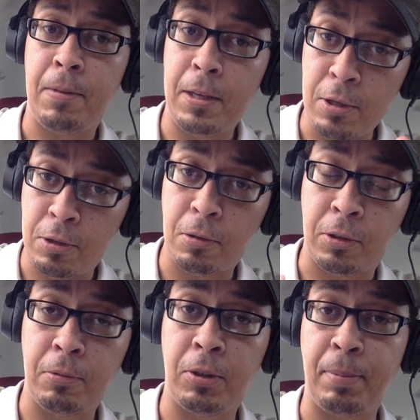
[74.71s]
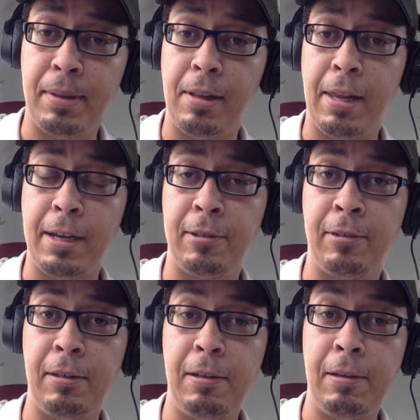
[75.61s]
then you should also respect the
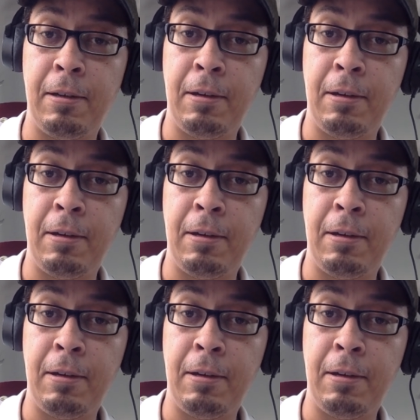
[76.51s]
legacy